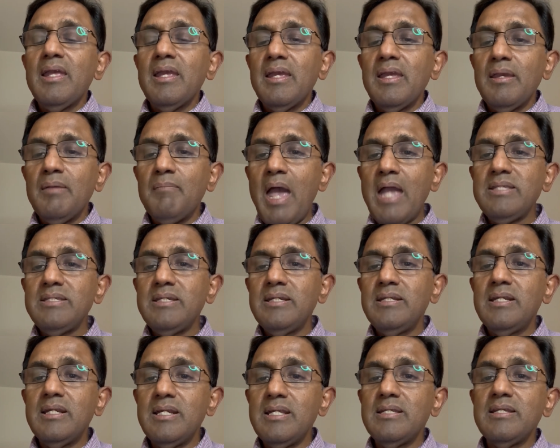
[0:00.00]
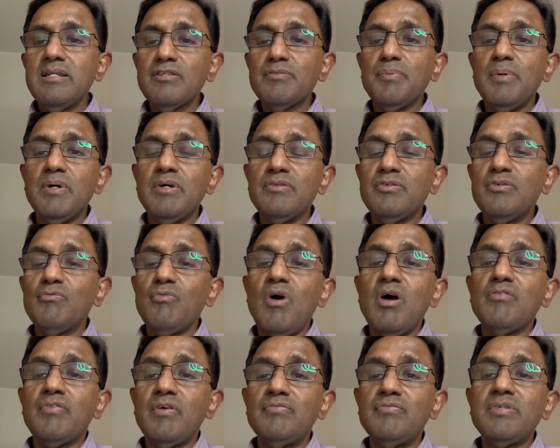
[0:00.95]
imagine Indigenous person
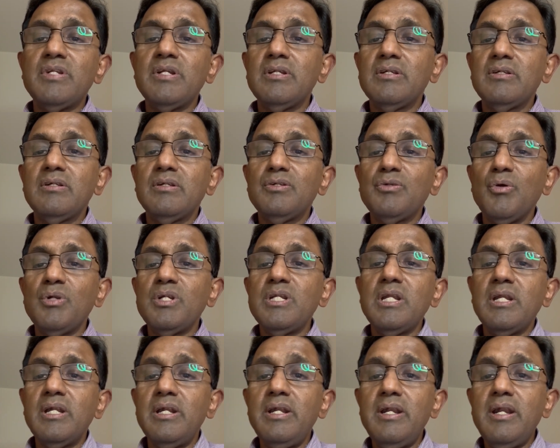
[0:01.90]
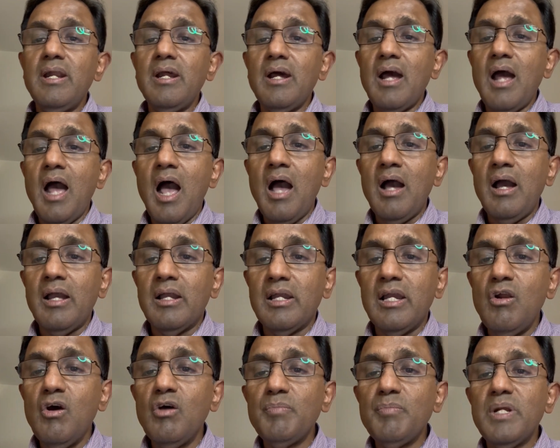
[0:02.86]
walk 15, 20
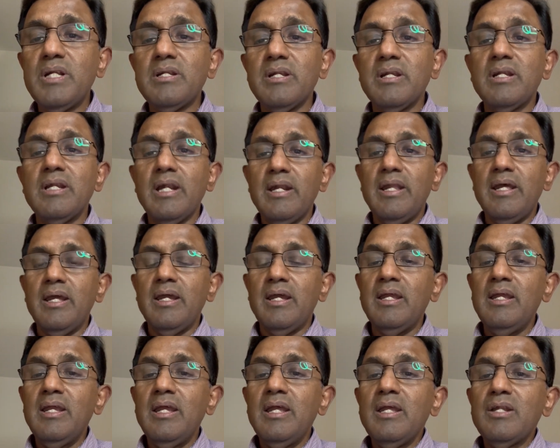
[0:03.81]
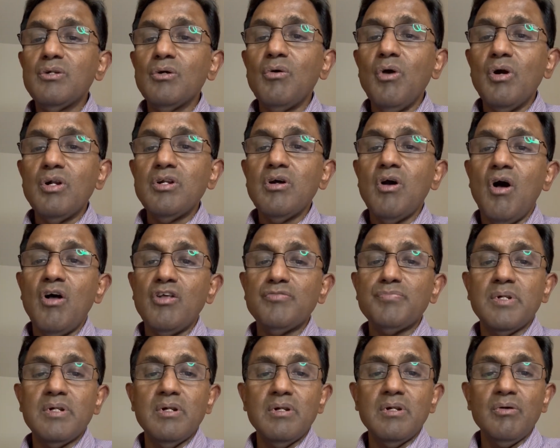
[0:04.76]
kilometer in a day to go to
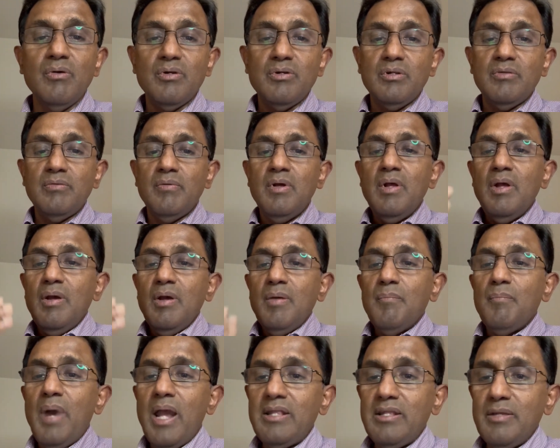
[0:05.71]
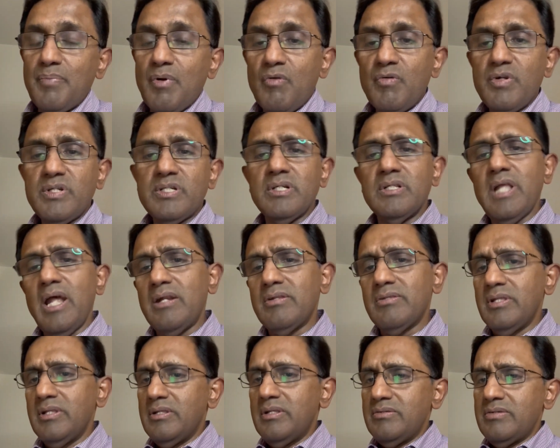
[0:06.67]
hospital, buy the provision.
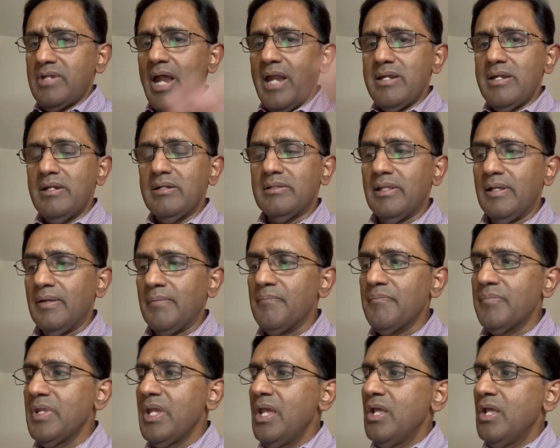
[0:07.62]
That's a standard thing.